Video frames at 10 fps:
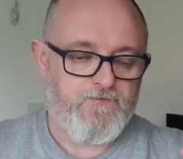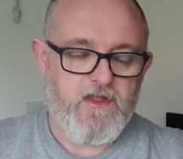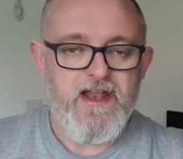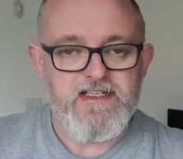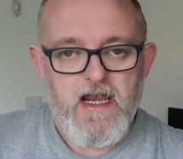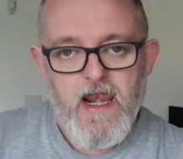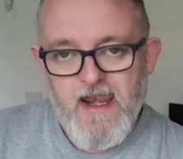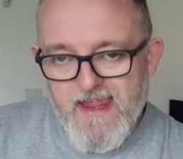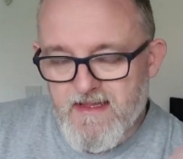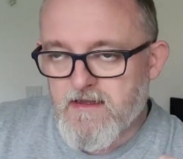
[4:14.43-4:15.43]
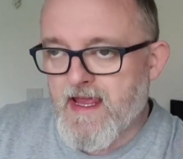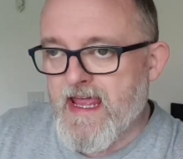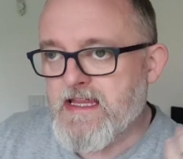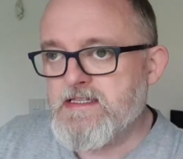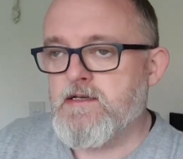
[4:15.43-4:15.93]
There is a little
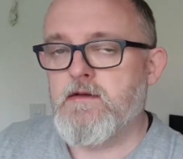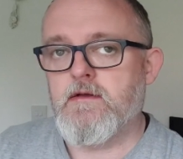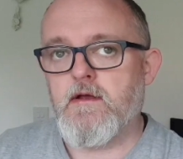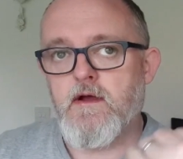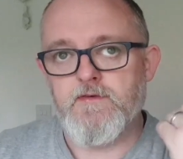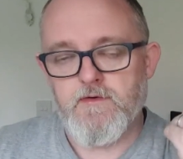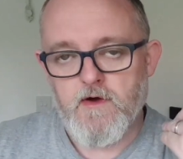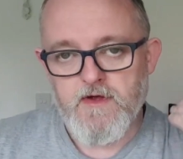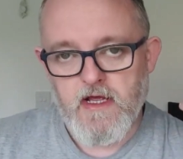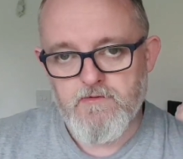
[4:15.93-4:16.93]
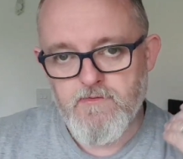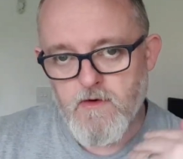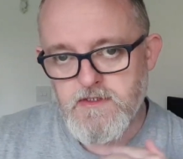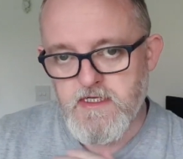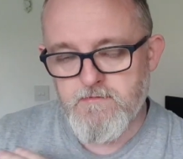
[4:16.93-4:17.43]
hint of like a
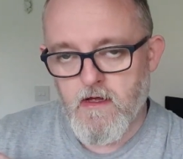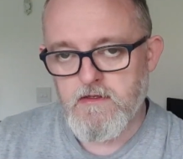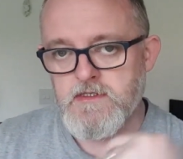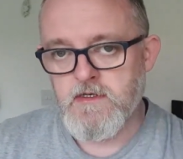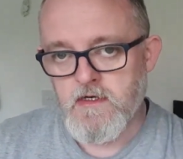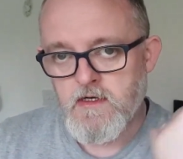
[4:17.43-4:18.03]
roasty malt